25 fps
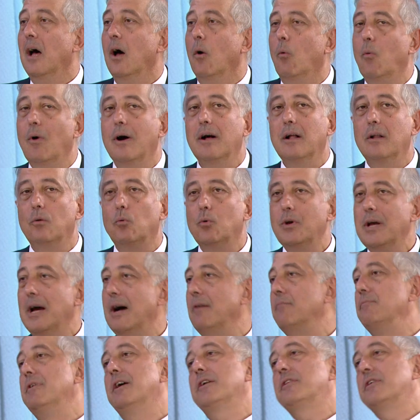Well, we have
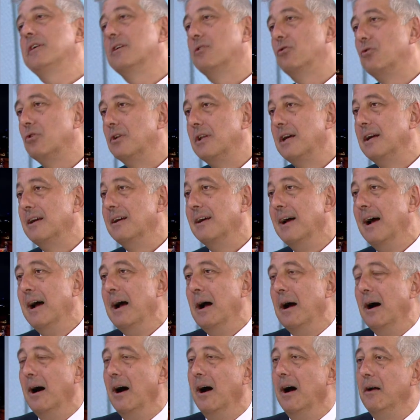nothing today,
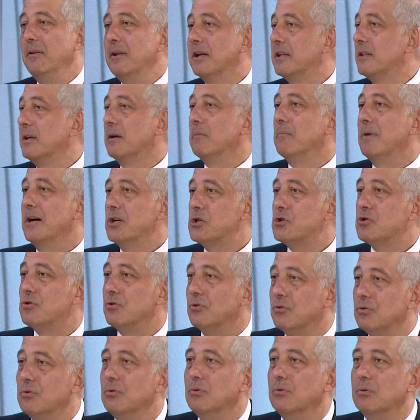uh, nothing much to
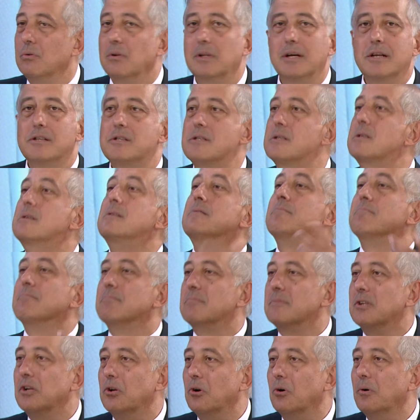do. Let's
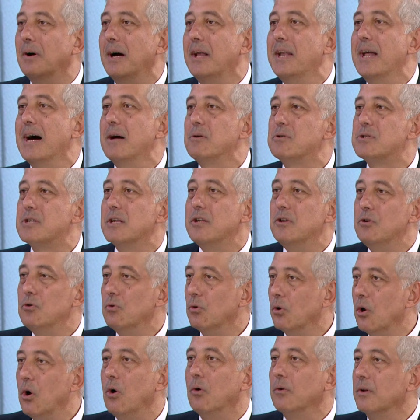you know, announced a new
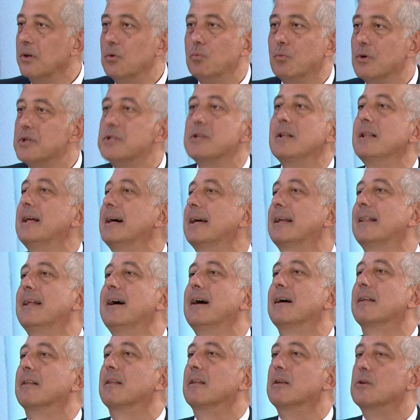law. It wasn't like
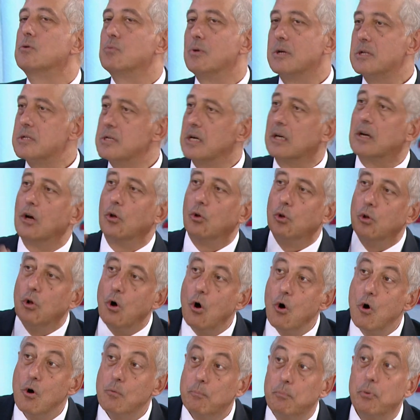that. It was uh-huh. like a
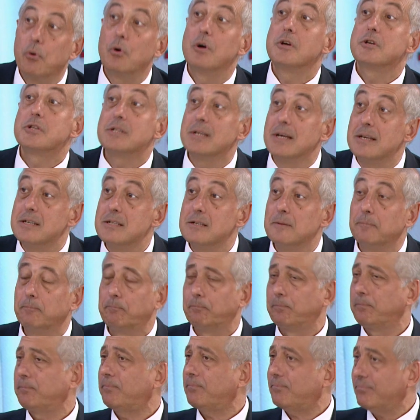long process,
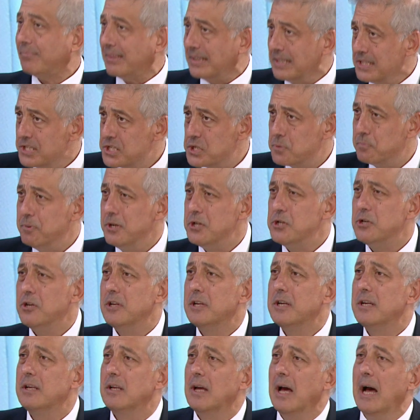
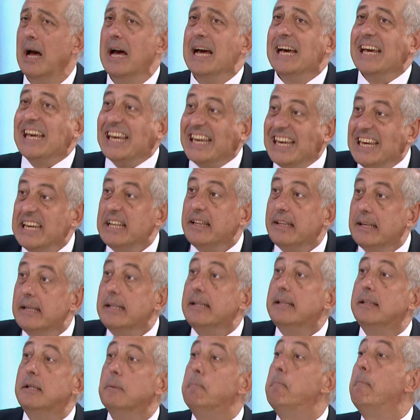especially
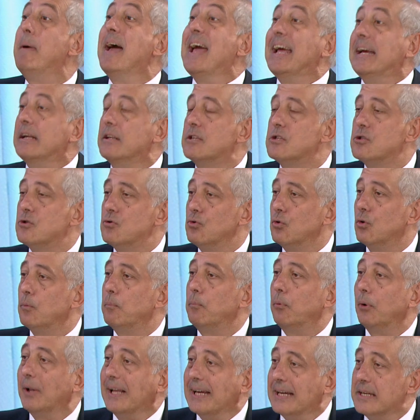heated debates took
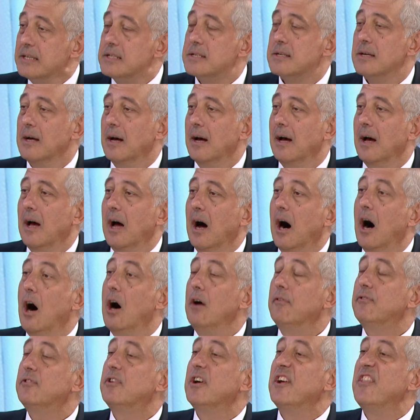place
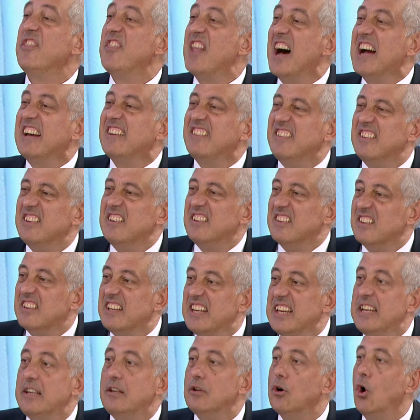after
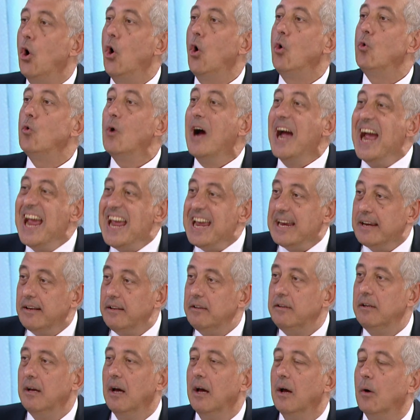1908
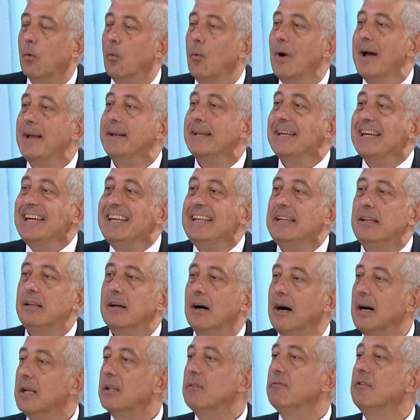when
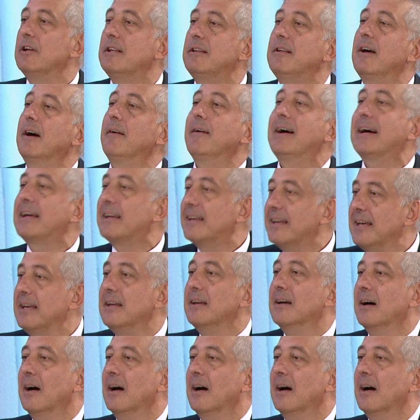Ittihat ve Terakki